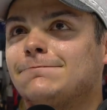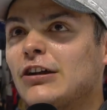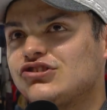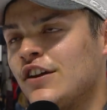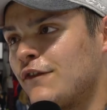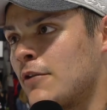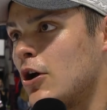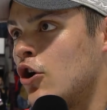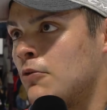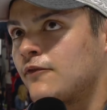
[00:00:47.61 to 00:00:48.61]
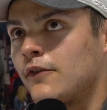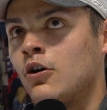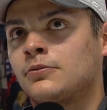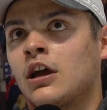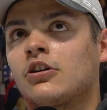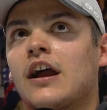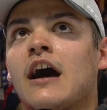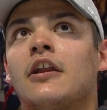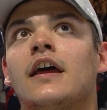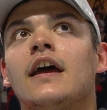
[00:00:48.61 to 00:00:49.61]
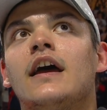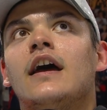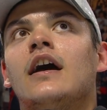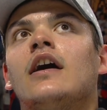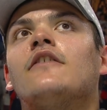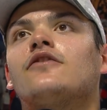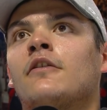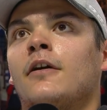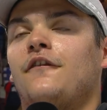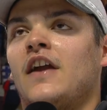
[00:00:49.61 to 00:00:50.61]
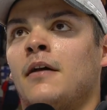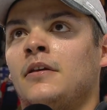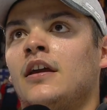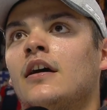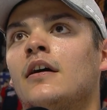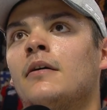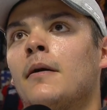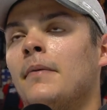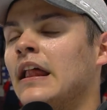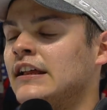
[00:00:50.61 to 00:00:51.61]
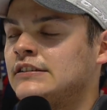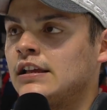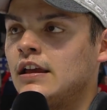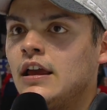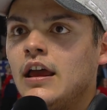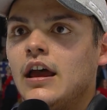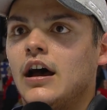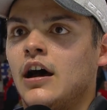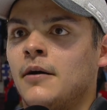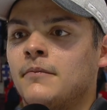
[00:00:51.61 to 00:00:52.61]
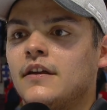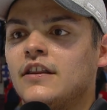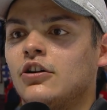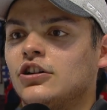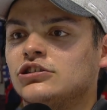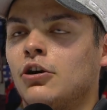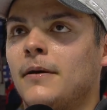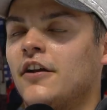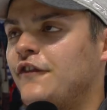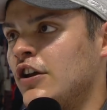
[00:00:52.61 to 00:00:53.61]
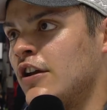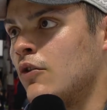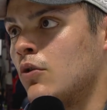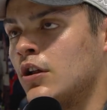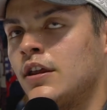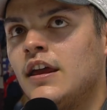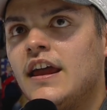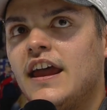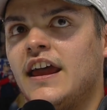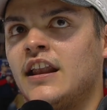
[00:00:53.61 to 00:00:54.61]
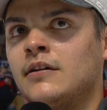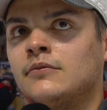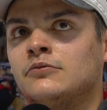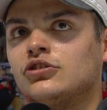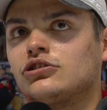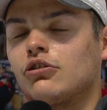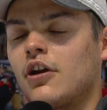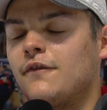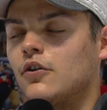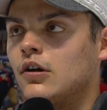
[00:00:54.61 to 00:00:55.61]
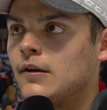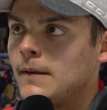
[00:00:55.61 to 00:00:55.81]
Especially in front of my hometown crowd, in front of my family, my billets. You know, there's no better feeling in the world, and I'm just so grateful.